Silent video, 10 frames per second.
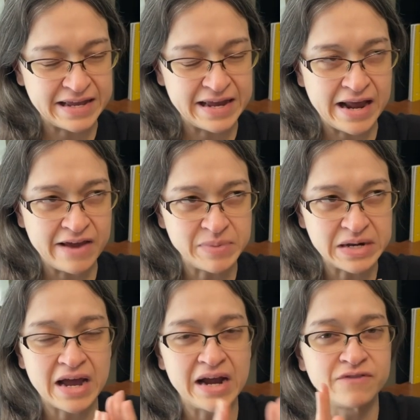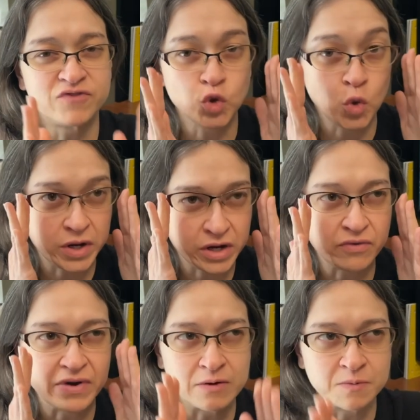and I've been kind of toying
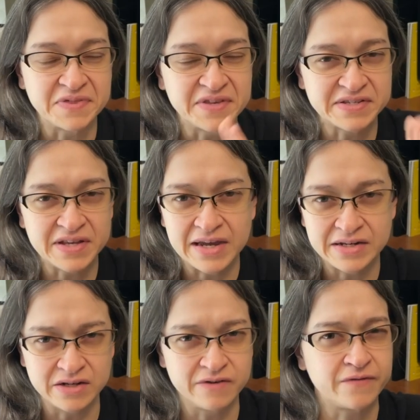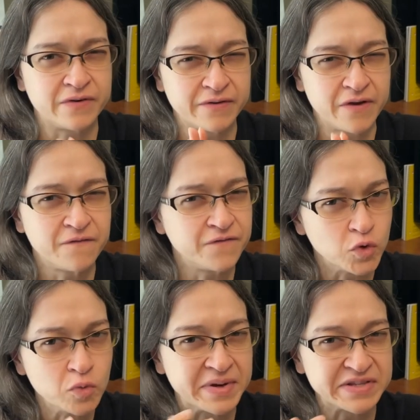around with this idea for a
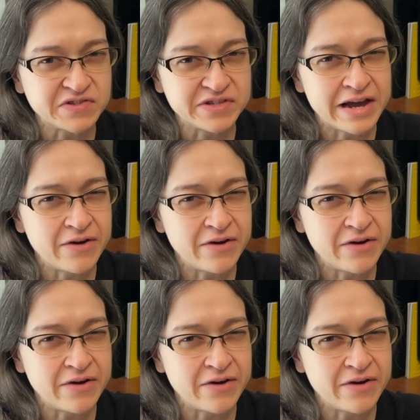few months now,